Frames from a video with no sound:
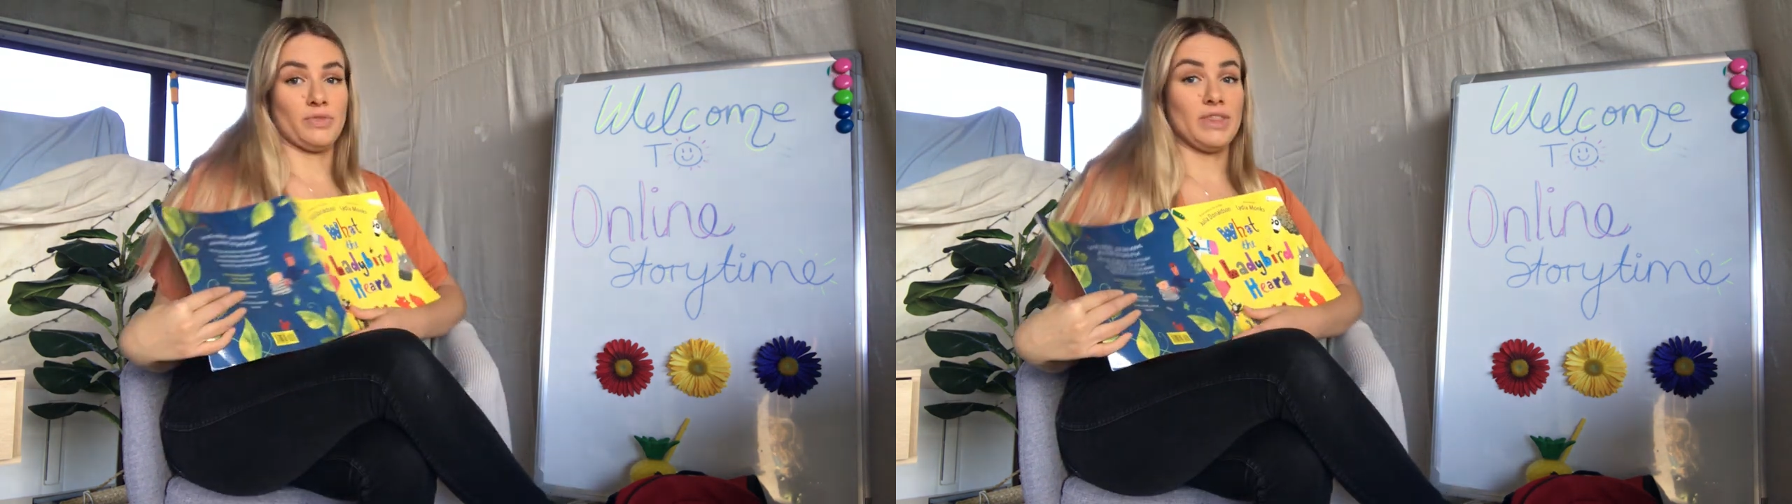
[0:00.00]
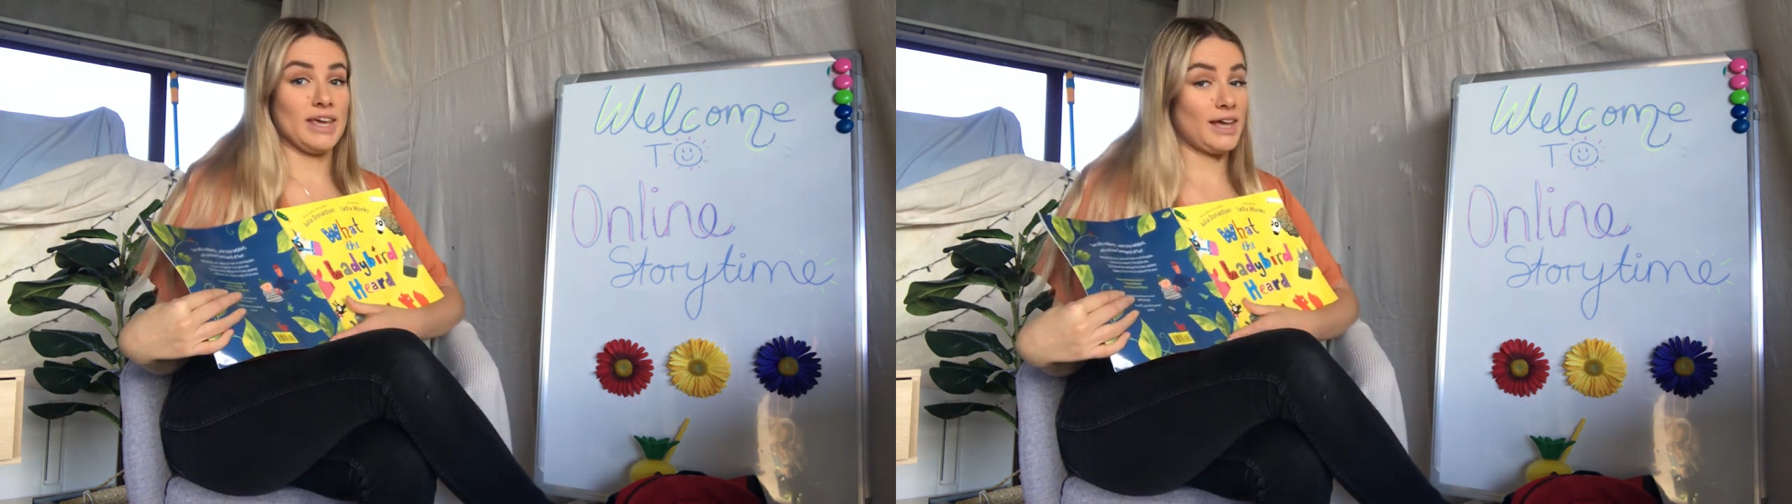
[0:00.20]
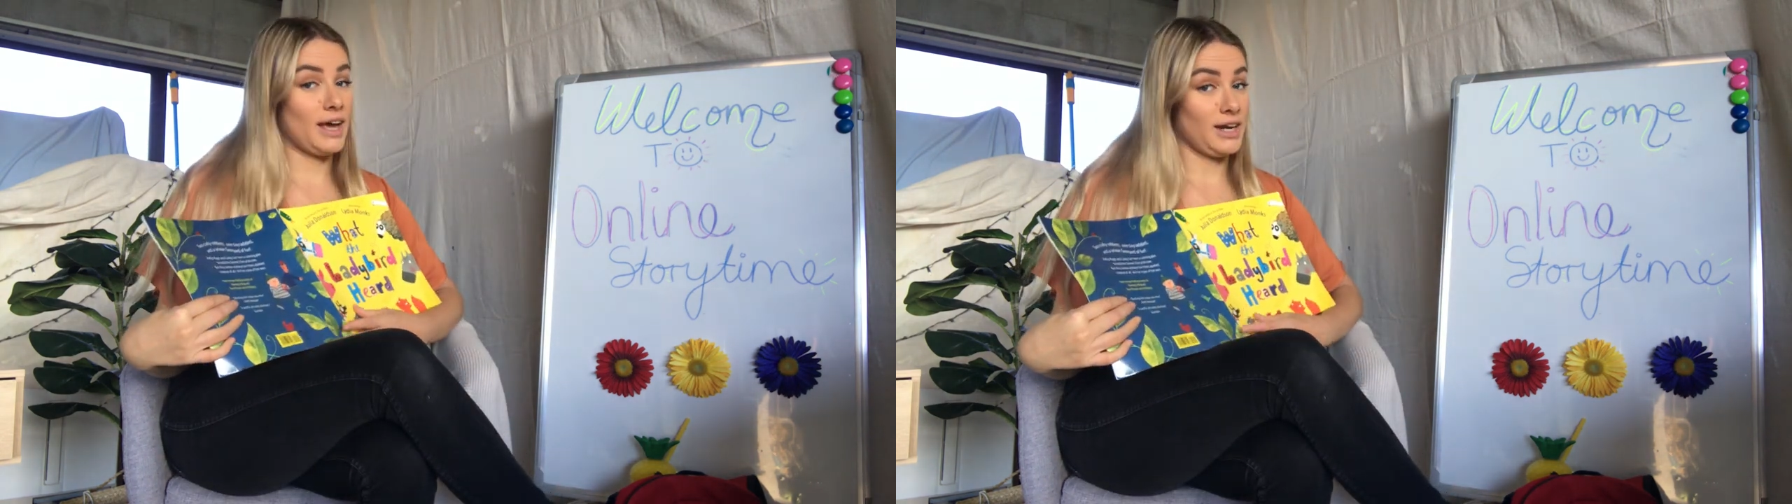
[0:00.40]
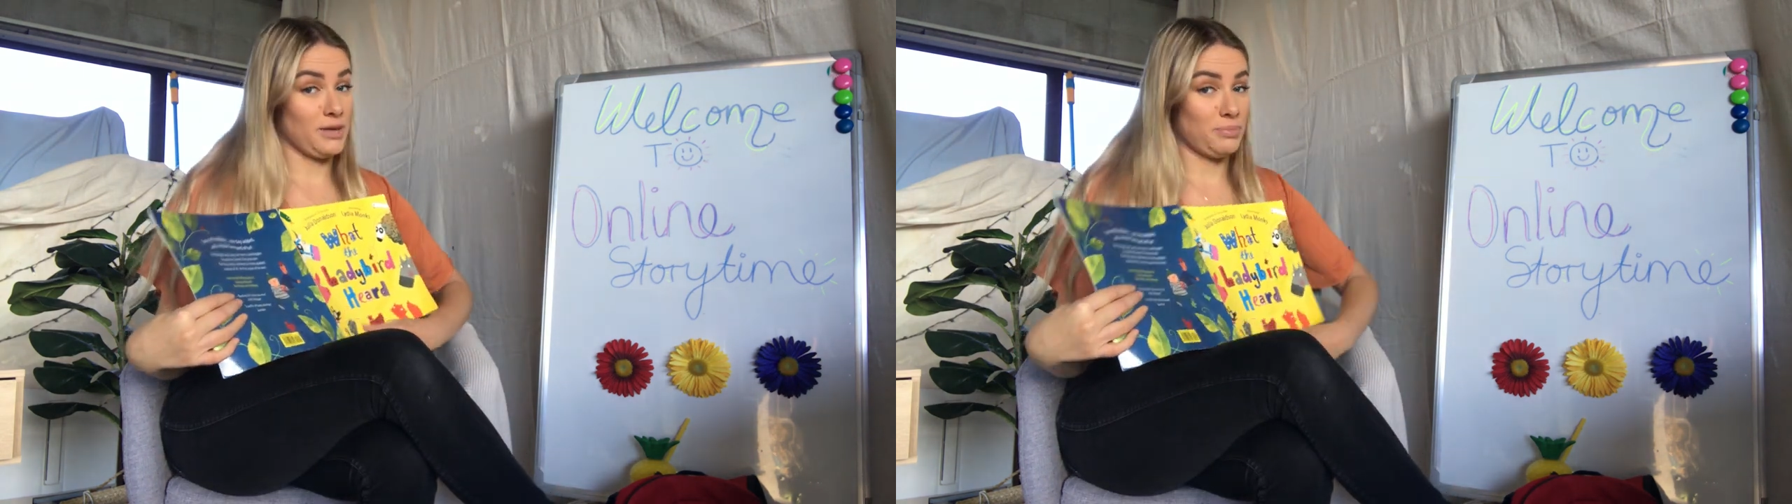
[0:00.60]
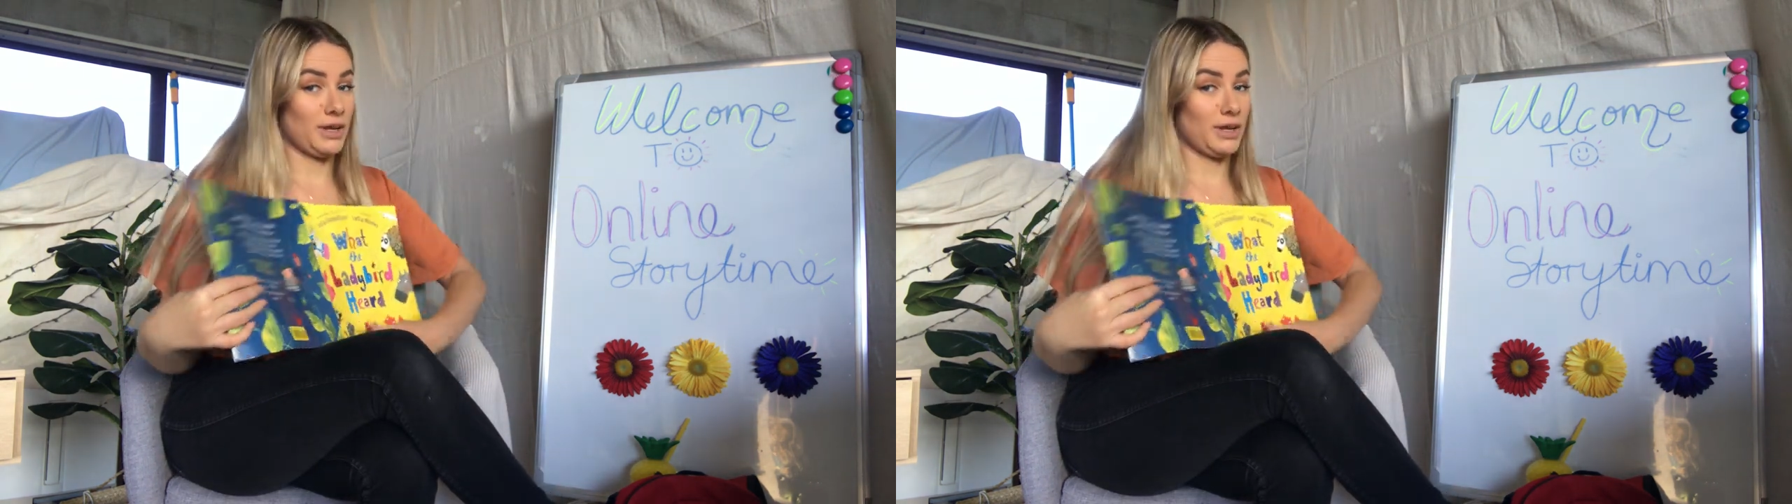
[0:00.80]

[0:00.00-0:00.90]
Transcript: their cunning